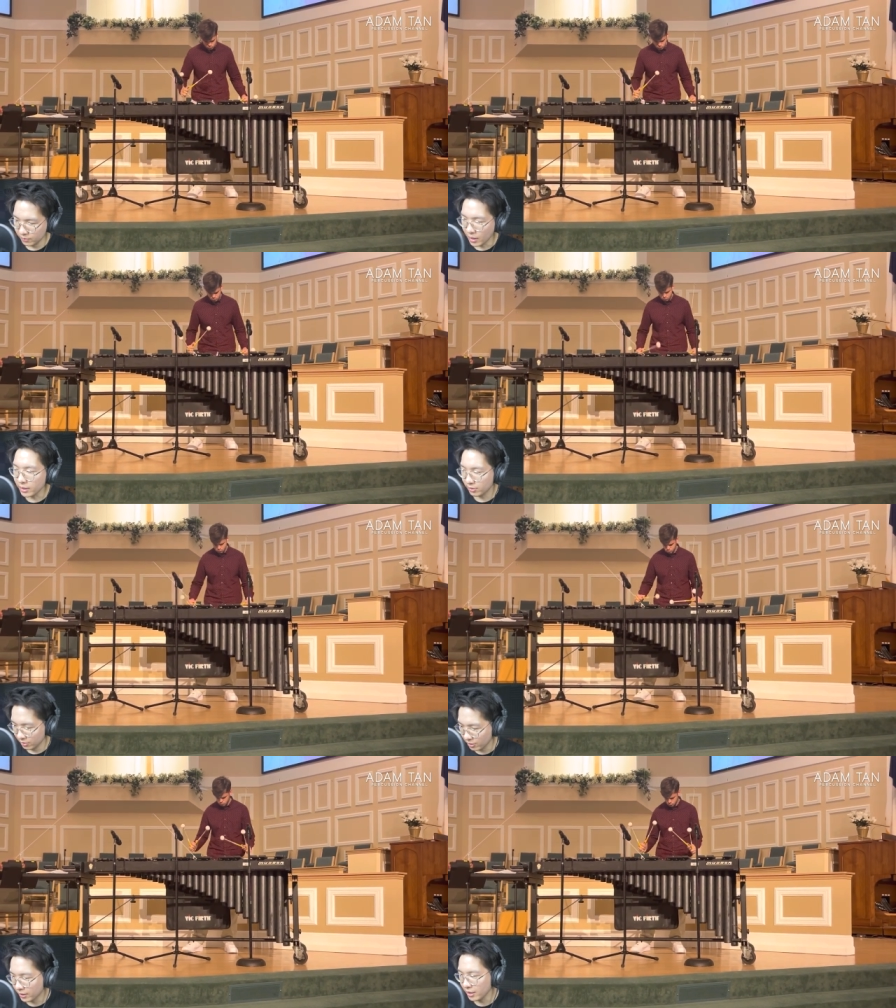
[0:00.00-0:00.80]
Nice,
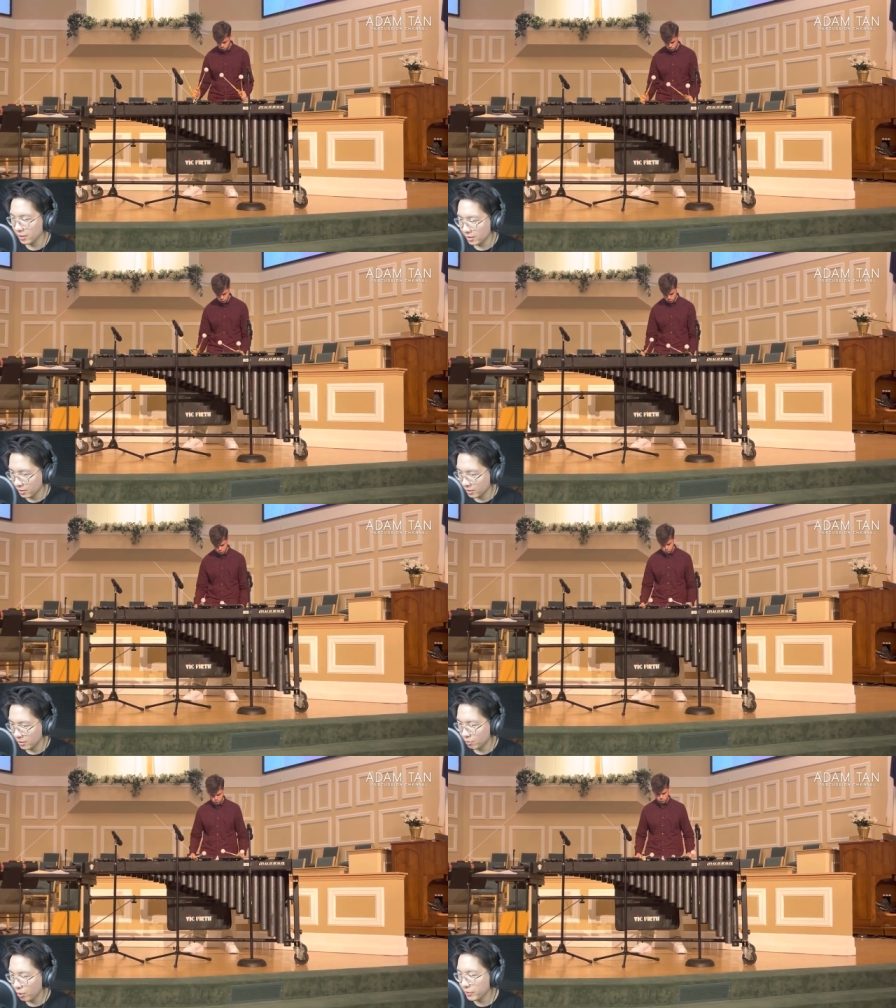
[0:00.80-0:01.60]
okay.
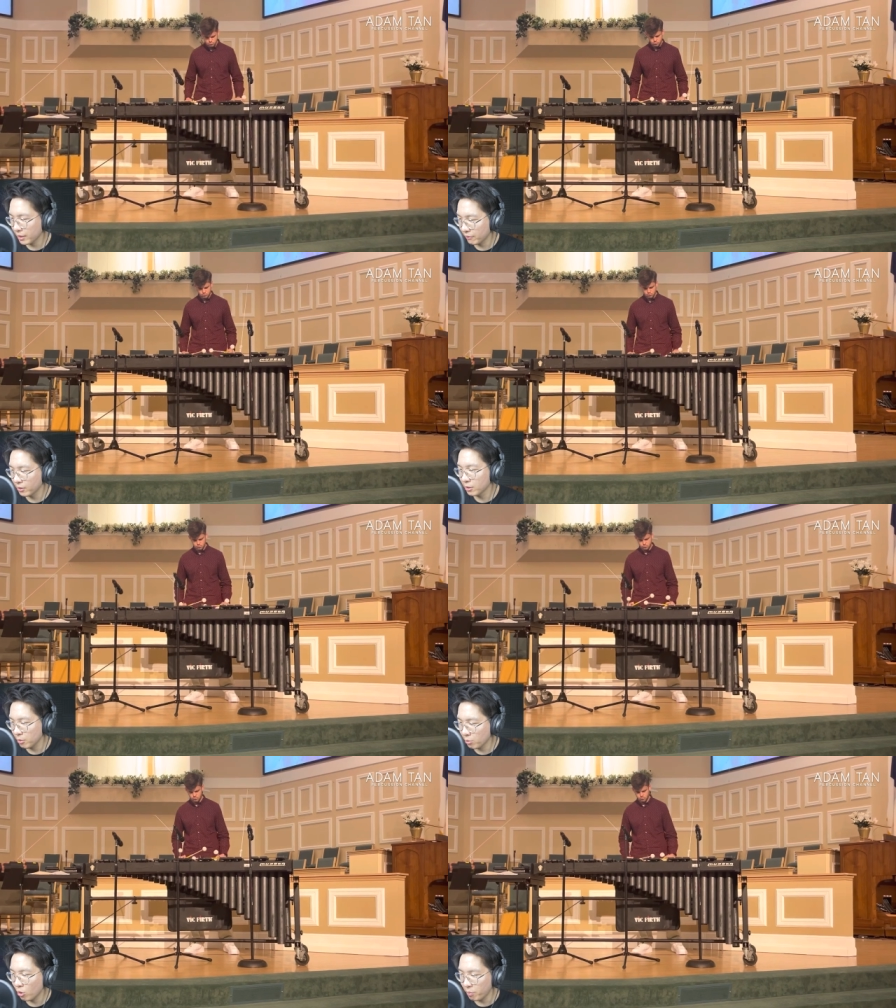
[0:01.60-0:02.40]
Probably gonna have a
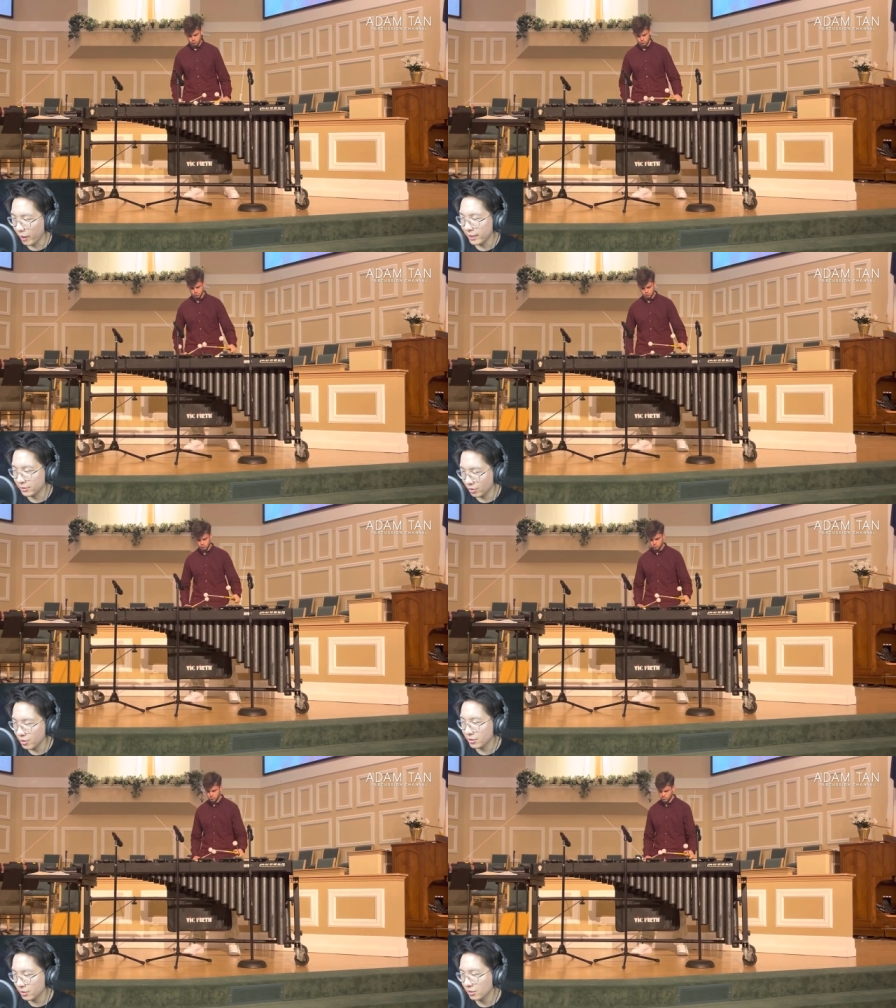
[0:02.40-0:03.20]
little bit more bass
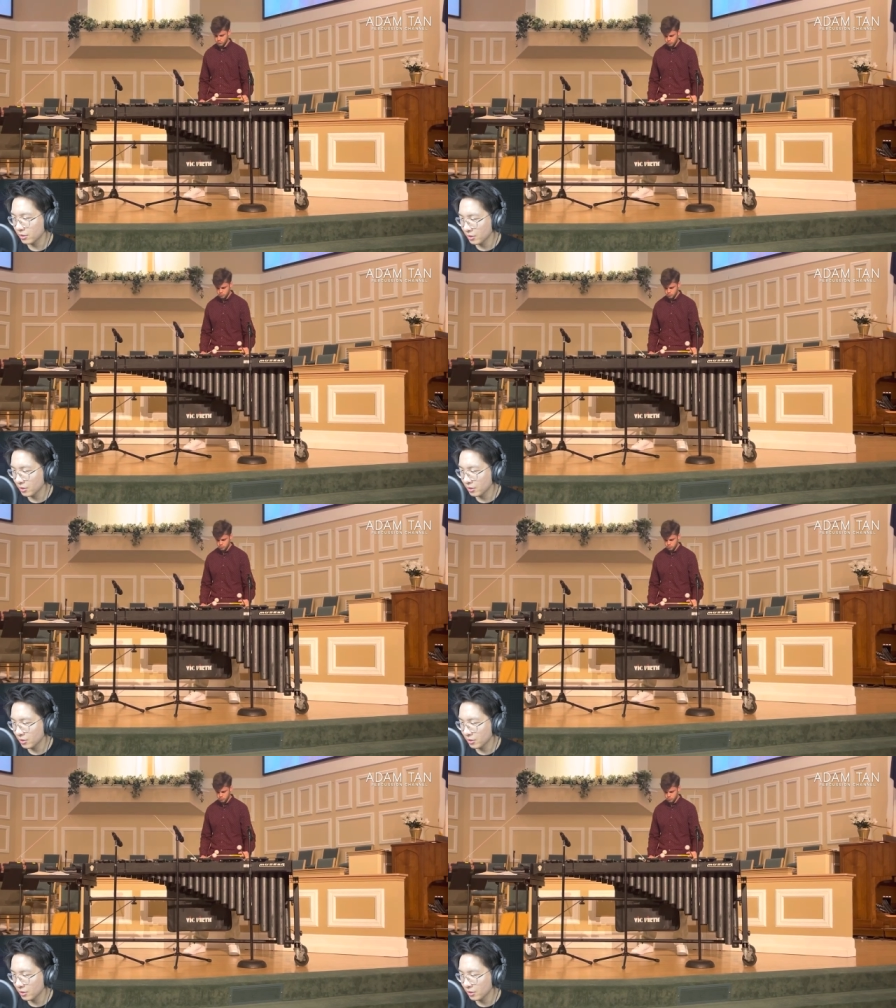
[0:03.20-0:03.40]
notes.